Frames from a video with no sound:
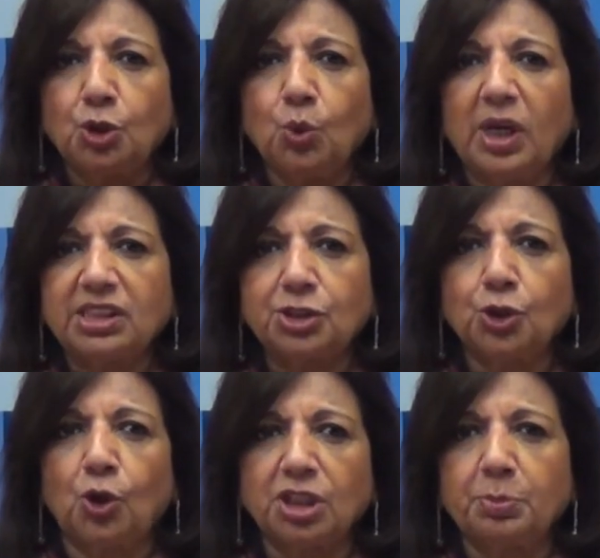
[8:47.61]
US,
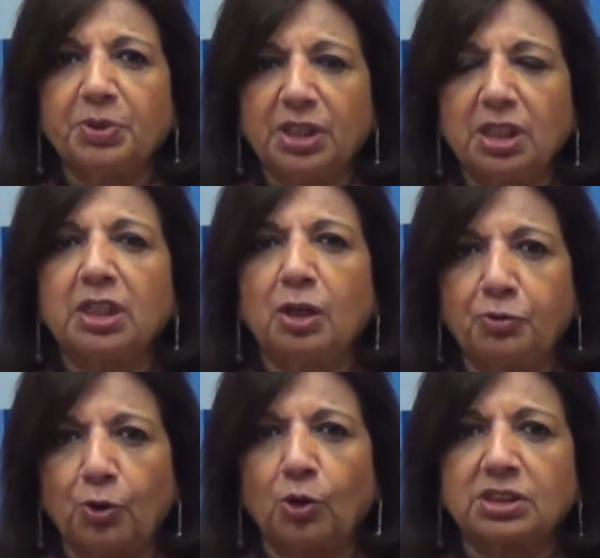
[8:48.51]
European, and
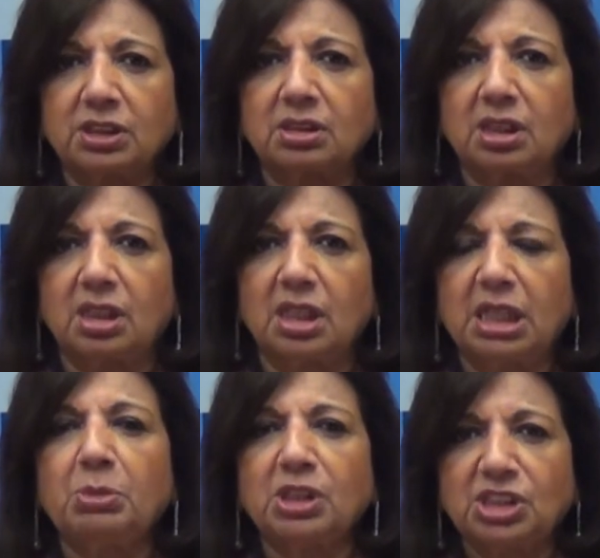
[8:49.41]
of course
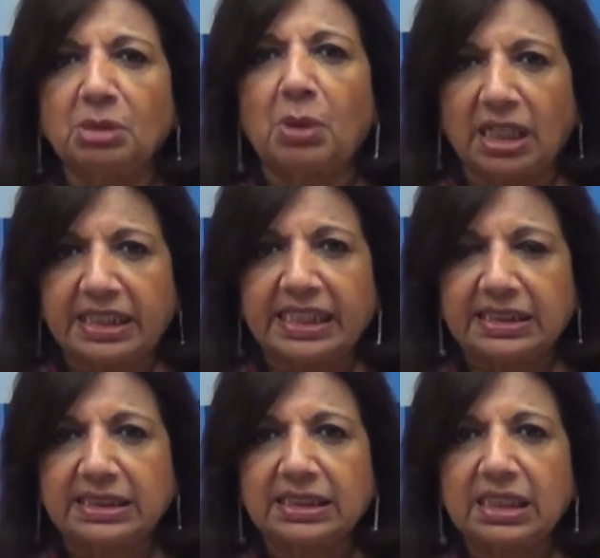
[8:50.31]
emerging
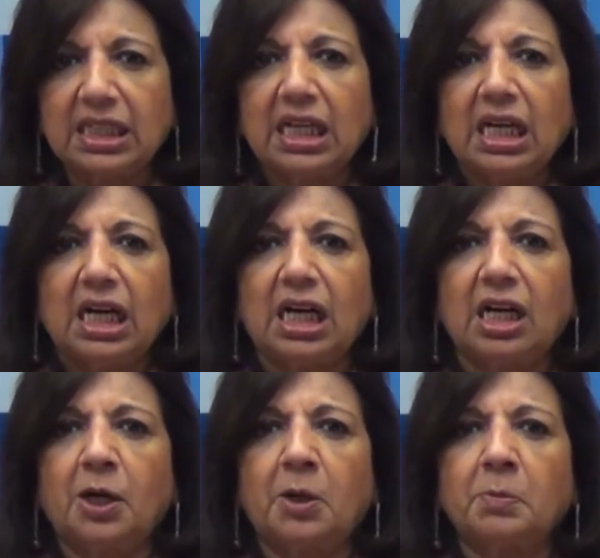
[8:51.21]
markets.
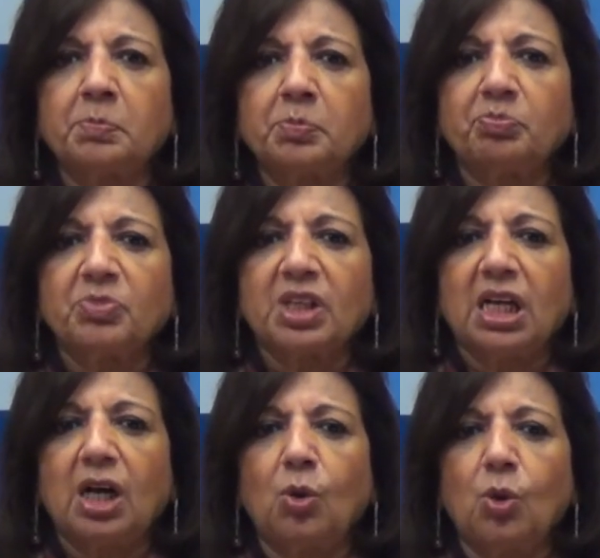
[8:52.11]

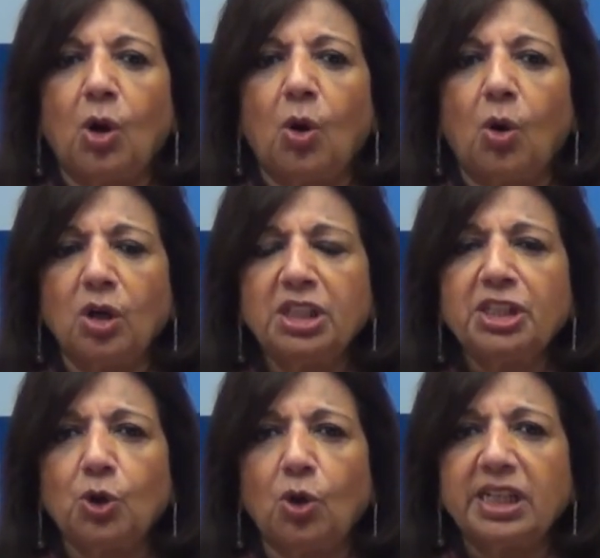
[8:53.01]
All
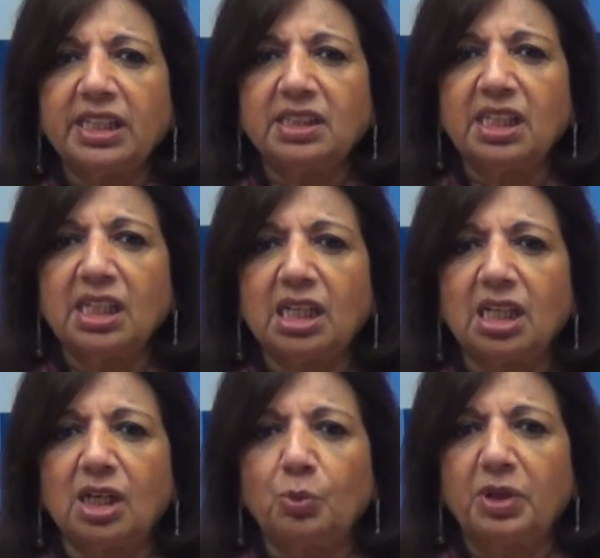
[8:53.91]
in all, I think
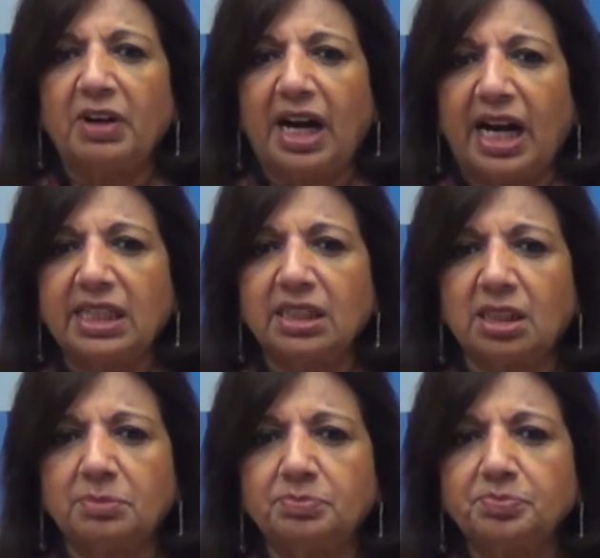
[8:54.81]

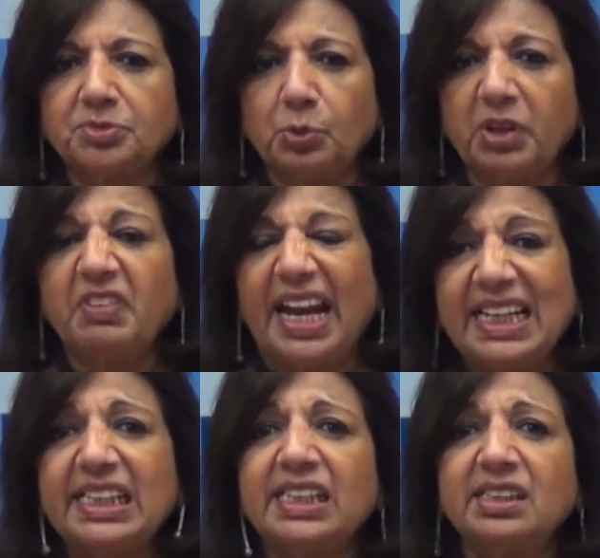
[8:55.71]
we've
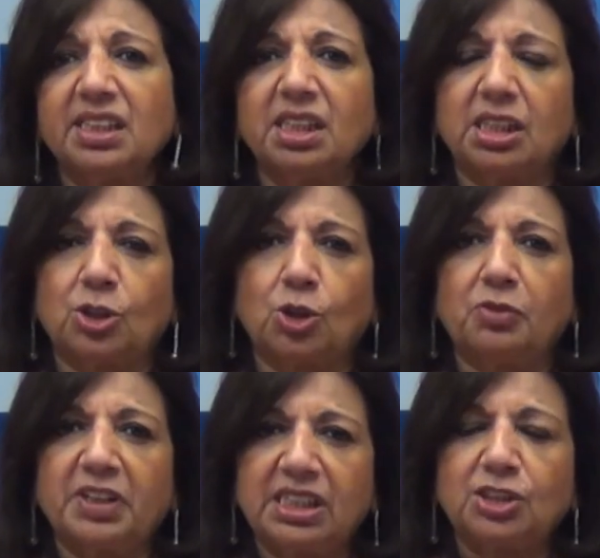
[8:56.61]
ended the year on a
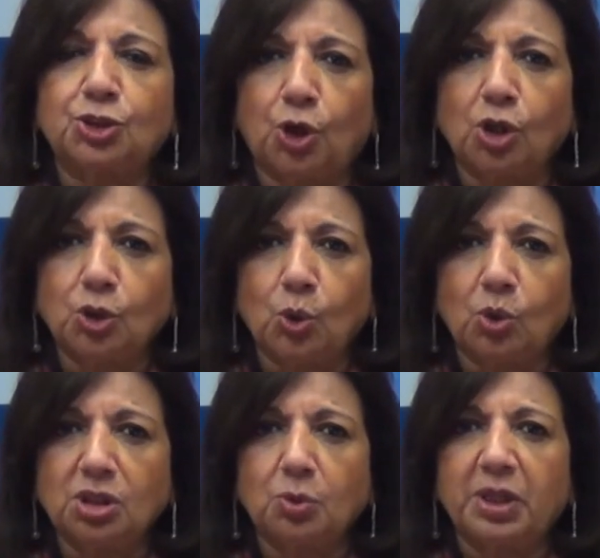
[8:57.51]
very strong
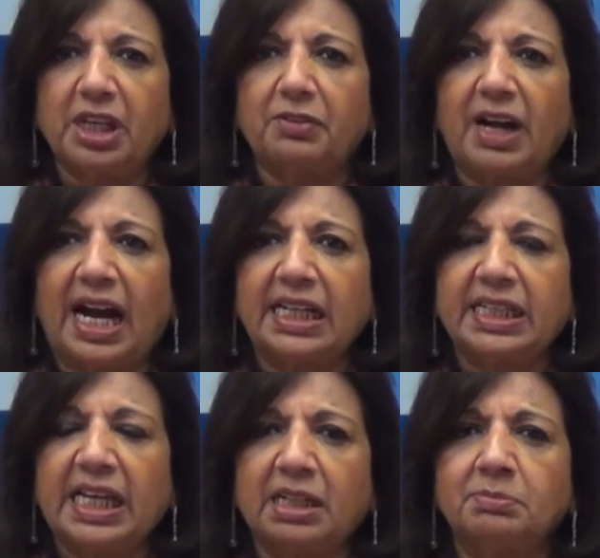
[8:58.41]
note. We have had
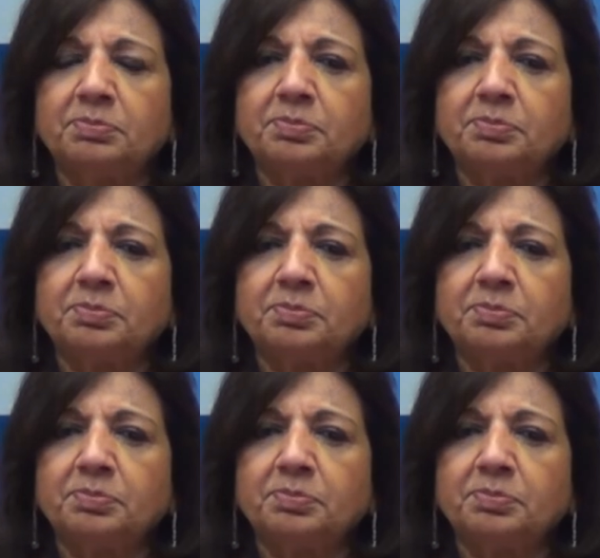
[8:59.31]
a